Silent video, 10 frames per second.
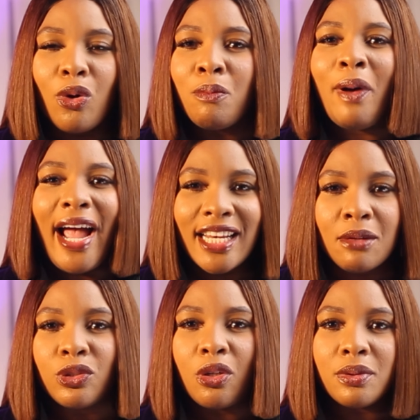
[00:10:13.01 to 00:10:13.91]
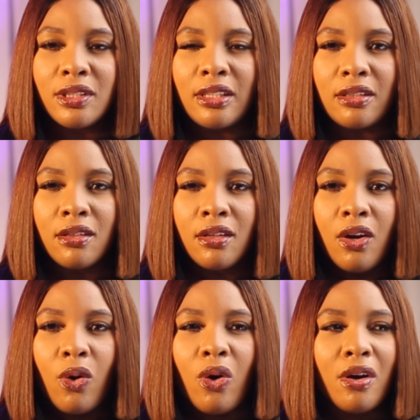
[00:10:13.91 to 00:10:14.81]
Or buy them something,
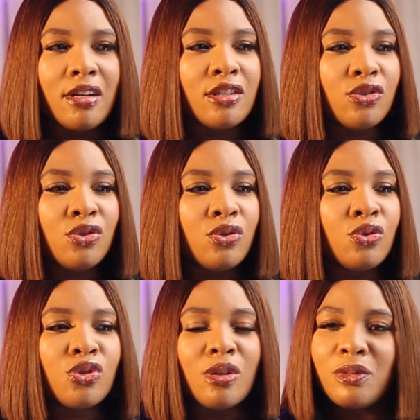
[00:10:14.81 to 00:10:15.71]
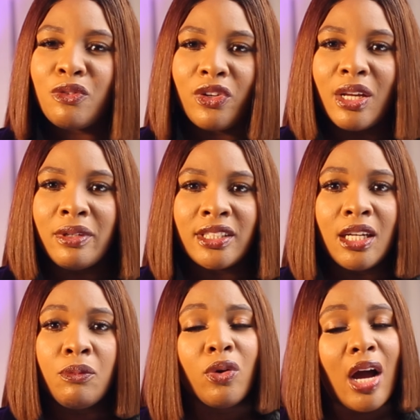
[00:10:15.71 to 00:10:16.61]
or do something for them and tell
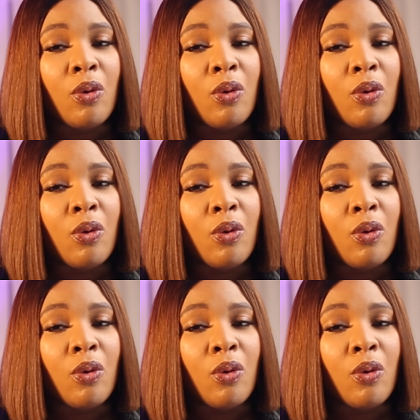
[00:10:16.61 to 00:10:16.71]
them,